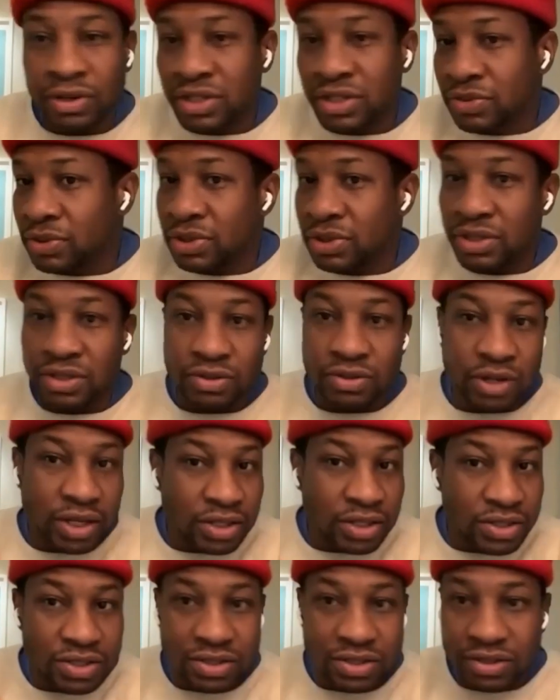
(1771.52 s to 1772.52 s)
crickets with the
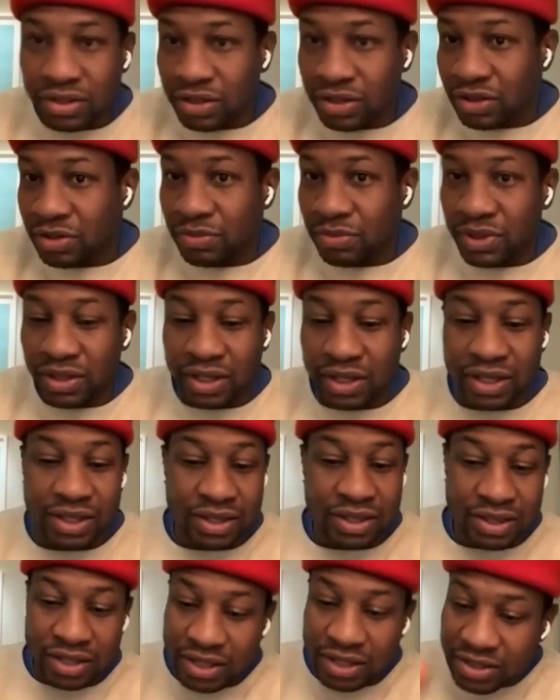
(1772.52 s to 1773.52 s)
straights. You know what I mean? Like
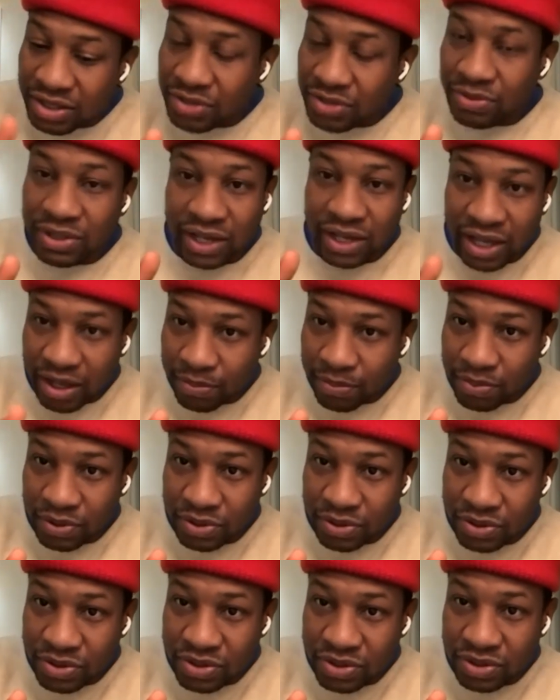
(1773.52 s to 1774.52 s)
this is what
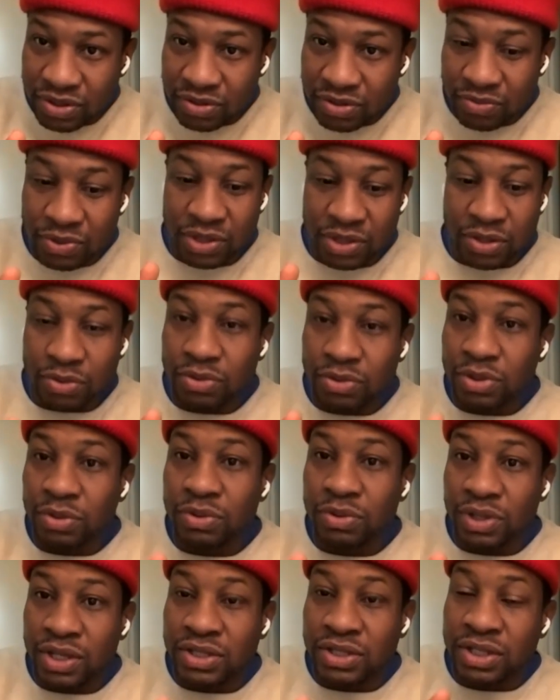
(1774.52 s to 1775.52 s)
happens when you
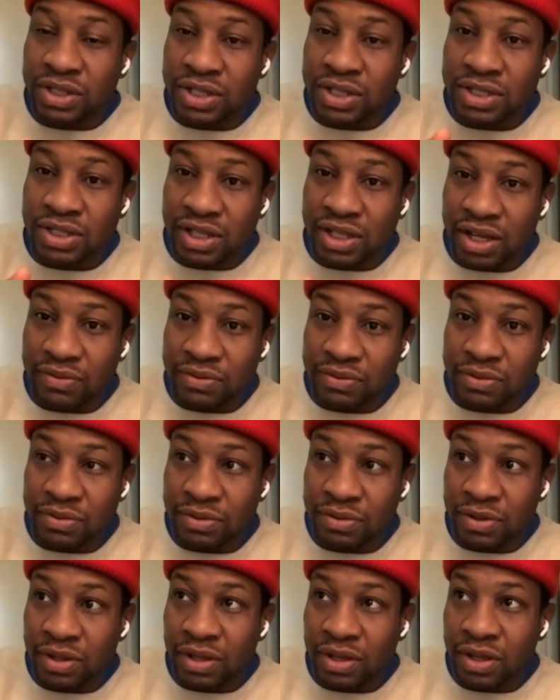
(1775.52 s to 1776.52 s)
do this at this level,